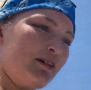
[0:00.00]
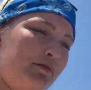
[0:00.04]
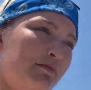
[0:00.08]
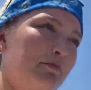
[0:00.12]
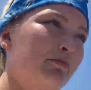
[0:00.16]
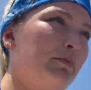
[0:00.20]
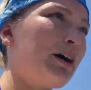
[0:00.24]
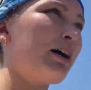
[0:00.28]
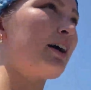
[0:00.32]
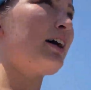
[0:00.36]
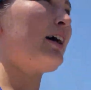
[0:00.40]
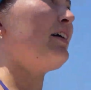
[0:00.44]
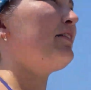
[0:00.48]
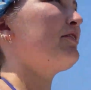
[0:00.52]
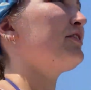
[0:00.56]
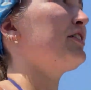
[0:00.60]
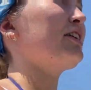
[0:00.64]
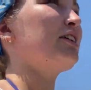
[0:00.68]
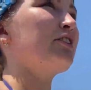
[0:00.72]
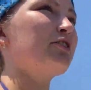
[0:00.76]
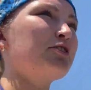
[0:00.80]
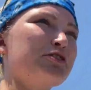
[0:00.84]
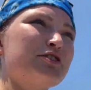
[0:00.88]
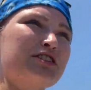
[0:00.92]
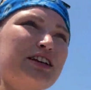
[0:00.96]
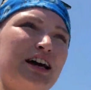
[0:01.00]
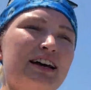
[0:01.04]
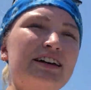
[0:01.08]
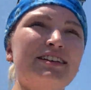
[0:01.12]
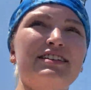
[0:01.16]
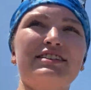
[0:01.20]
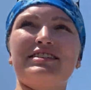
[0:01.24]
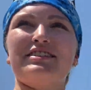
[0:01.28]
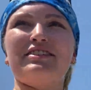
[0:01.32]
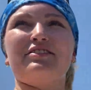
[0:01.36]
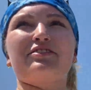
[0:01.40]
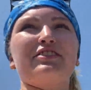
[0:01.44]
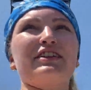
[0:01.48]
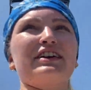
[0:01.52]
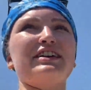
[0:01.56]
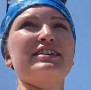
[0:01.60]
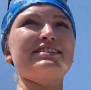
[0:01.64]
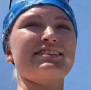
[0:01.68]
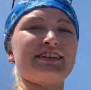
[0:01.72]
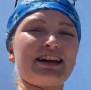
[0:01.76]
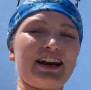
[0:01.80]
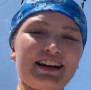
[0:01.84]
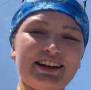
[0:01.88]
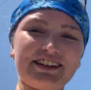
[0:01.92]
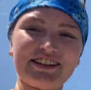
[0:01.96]
might have a little test of this
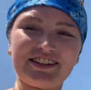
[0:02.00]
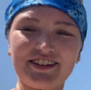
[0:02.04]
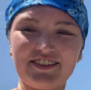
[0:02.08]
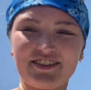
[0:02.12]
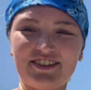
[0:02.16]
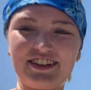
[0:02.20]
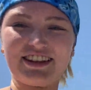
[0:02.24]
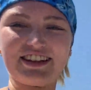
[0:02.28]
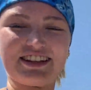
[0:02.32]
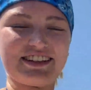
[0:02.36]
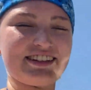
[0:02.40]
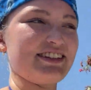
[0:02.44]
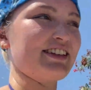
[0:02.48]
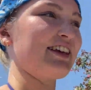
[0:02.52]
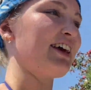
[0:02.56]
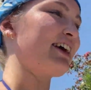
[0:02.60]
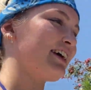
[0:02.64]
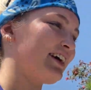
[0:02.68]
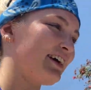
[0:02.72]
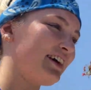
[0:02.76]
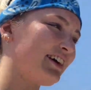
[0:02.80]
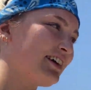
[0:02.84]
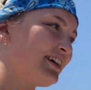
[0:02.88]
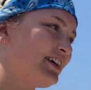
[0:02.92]
later in the sea,